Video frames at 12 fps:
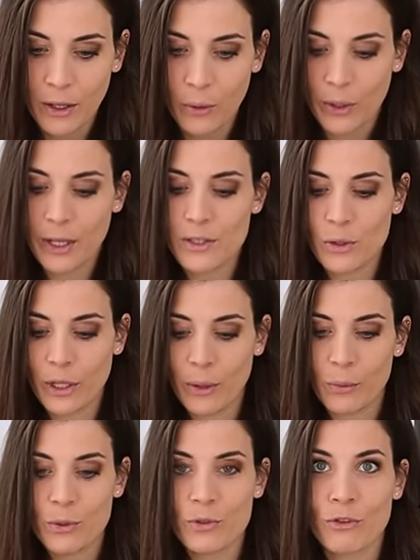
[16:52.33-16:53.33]
Okay, so
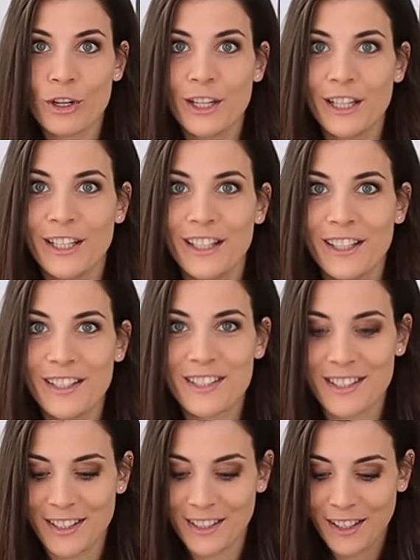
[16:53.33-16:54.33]
that was really
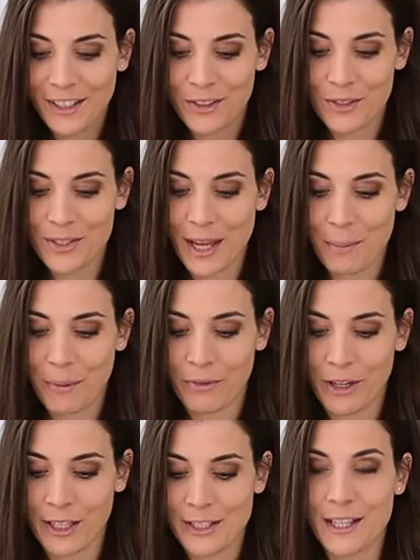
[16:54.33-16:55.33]
easy to
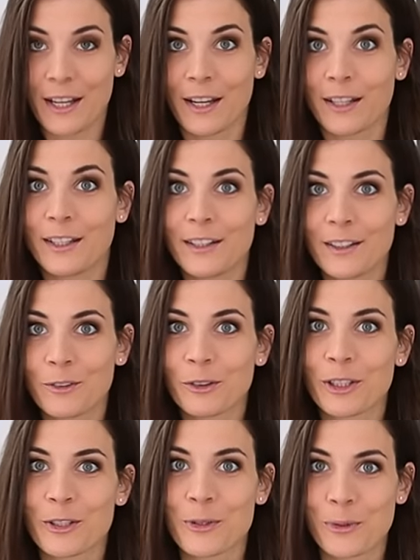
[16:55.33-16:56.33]
separate, and I didn't do
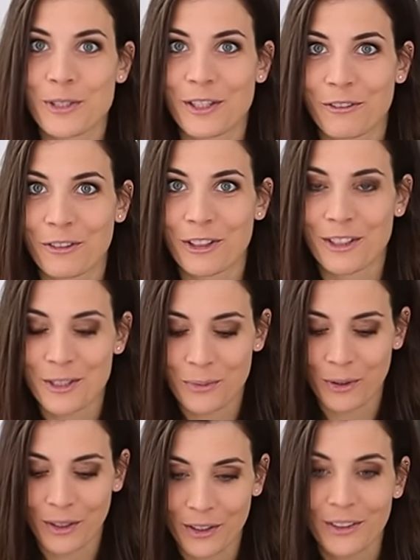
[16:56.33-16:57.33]
the sorting for this
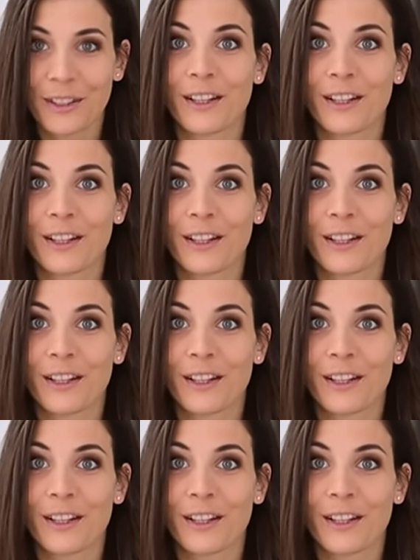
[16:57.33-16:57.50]
one.